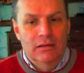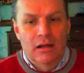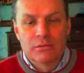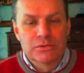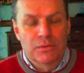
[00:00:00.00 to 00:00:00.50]

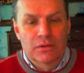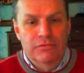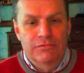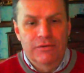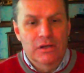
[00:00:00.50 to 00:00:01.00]
was one of
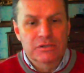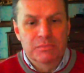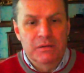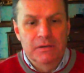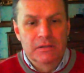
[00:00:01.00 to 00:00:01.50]
the
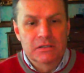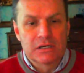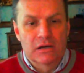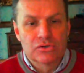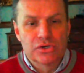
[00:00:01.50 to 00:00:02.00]
first people in
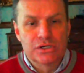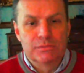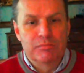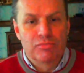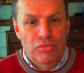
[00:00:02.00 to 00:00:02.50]
this country
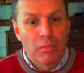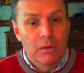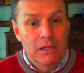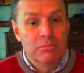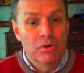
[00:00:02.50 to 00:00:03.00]
to be
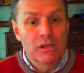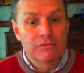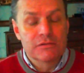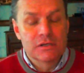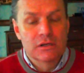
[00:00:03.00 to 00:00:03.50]
properly
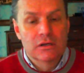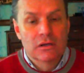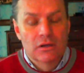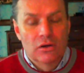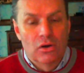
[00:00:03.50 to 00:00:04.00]
briefed
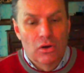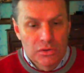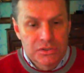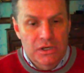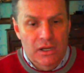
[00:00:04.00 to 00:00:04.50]

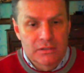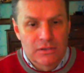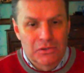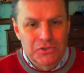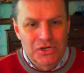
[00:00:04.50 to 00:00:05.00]
on
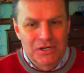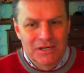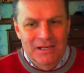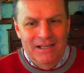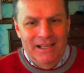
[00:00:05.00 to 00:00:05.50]
Scientology,
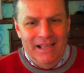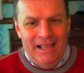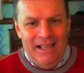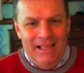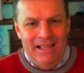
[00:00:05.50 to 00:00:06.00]

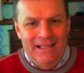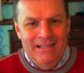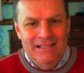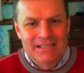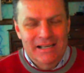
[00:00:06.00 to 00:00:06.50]

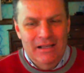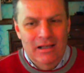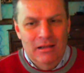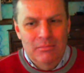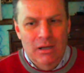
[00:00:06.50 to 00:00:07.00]
and
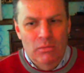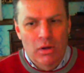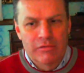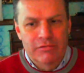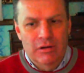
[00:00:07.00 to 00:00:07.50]
my
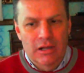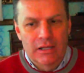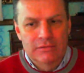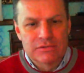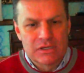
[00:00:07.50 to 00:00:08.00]
wife and
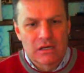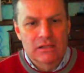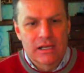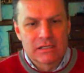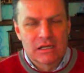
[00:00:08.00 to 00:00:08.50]
I have
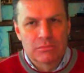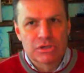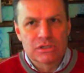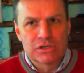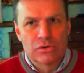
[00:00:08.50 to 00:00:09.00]
studied that
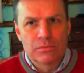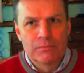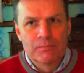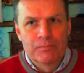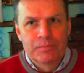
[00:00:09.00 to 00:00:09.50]
subject.
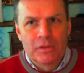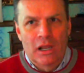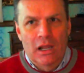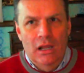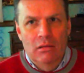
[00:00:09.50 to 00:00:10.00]
So,
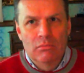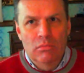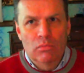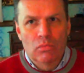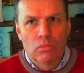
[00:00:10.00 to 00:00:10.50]

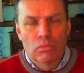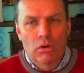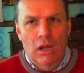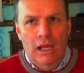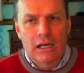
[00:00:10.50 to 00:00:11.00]
and
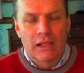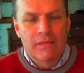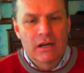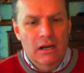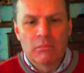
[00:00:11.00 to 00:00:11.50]

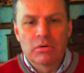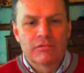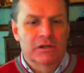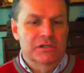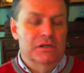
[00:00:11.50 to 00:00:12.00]
then a
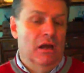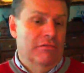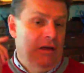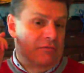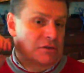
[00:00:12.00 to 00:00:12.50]
number of our
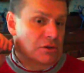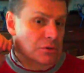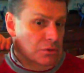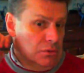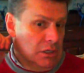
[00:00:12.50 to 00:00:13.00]
staff have
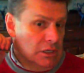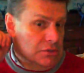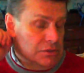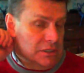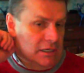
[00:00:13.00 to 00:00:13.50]
too,
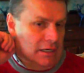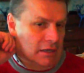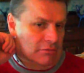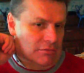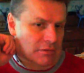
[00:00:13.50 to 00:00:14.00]
interestingly
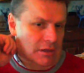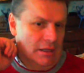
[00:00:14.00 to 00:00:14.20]
enough.